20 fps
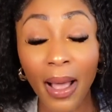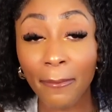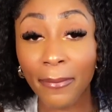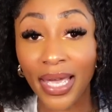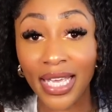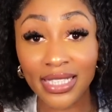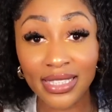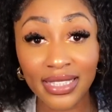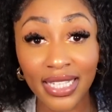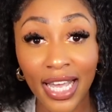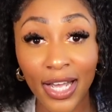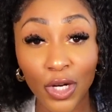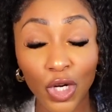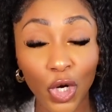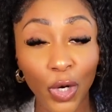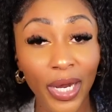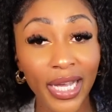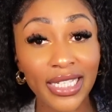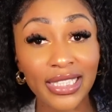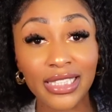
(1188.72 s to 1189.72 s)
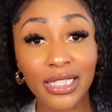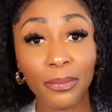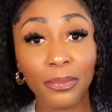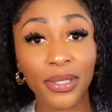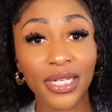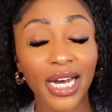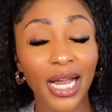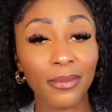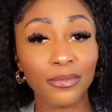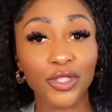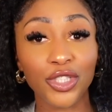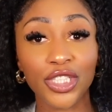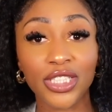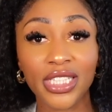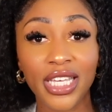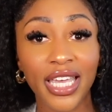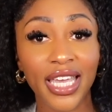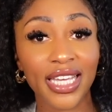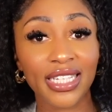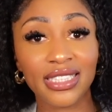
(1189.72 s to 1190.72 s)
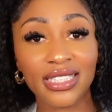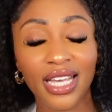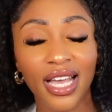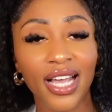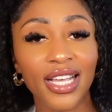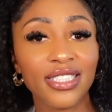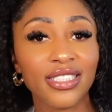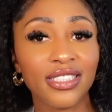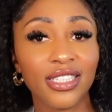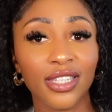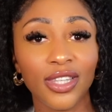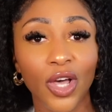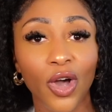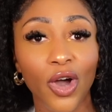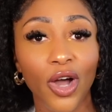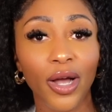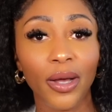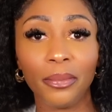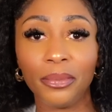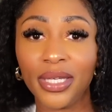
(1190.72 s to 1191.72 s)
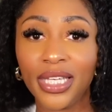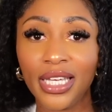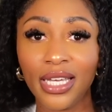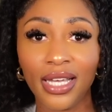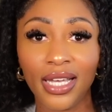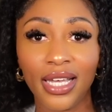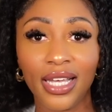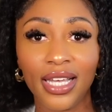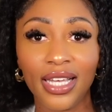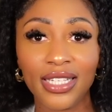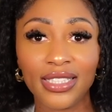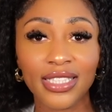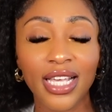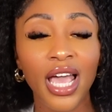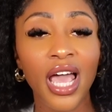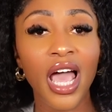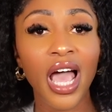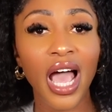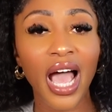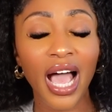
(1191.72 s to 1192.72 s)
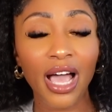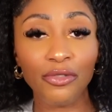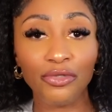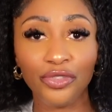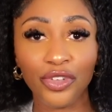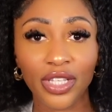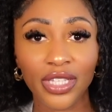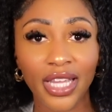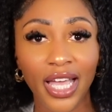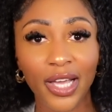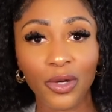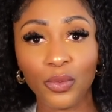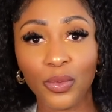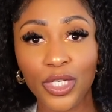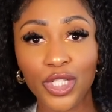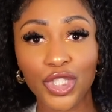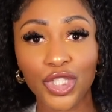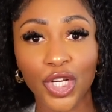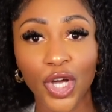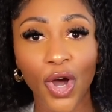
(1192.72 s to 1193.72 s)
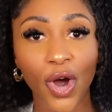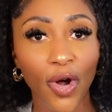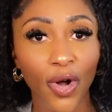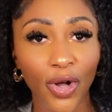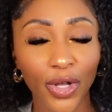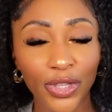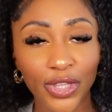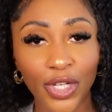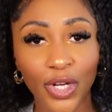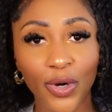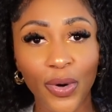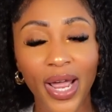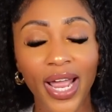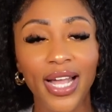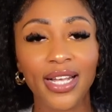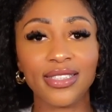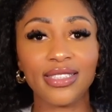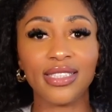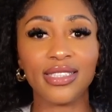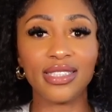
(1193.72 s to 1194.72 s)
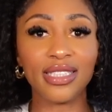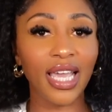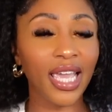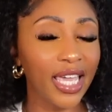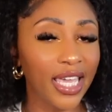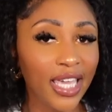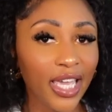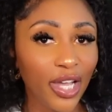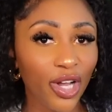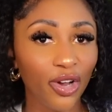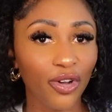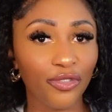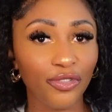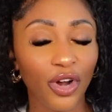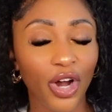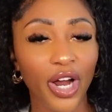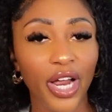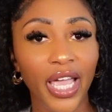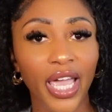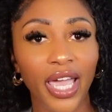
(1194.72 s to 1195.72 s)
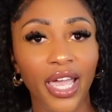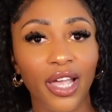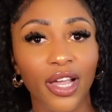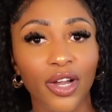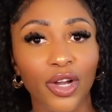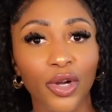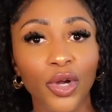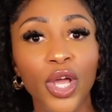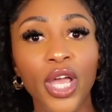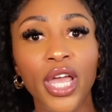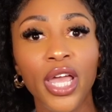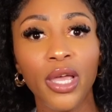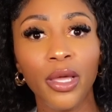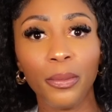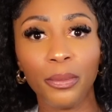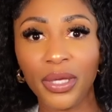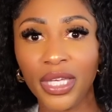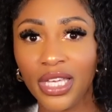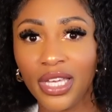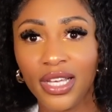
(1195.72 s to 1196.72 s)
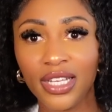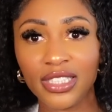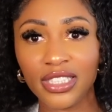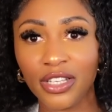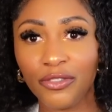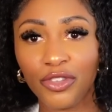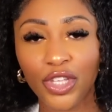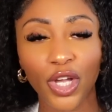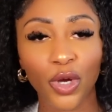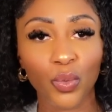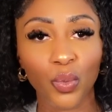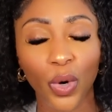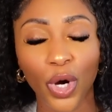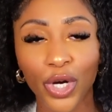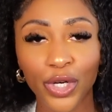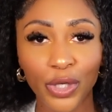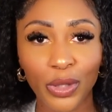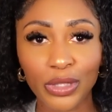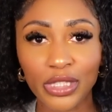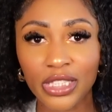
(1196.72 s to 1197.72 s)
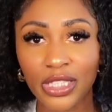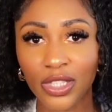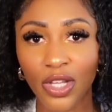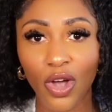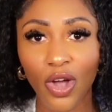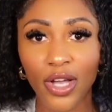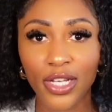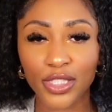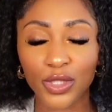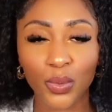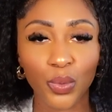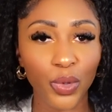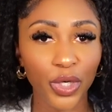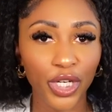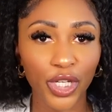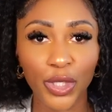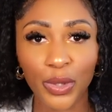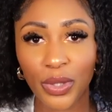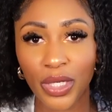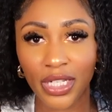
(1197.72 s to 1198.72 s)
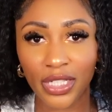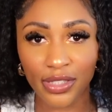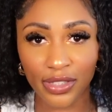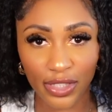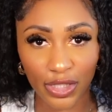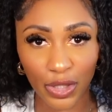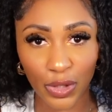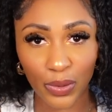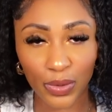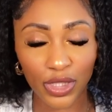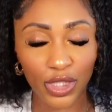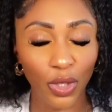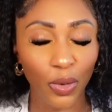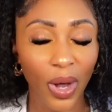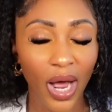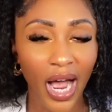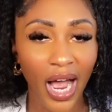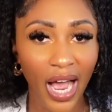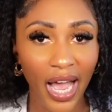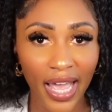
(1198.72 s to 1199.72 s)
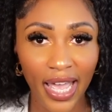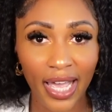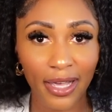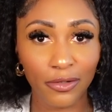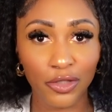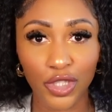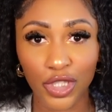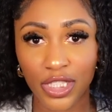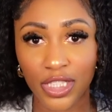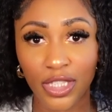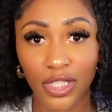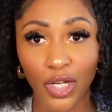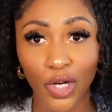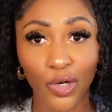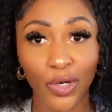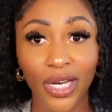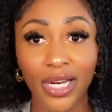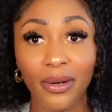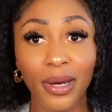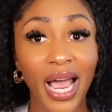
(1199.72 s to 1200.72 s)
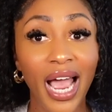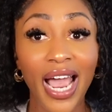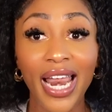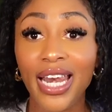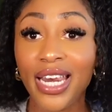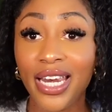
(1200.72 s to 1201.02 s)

may sound crazy, but I'm just anti-salon, because I feel like we should all know how to take care of our hair. Because if there were no salons, what are you gonna do? So I have just learned, I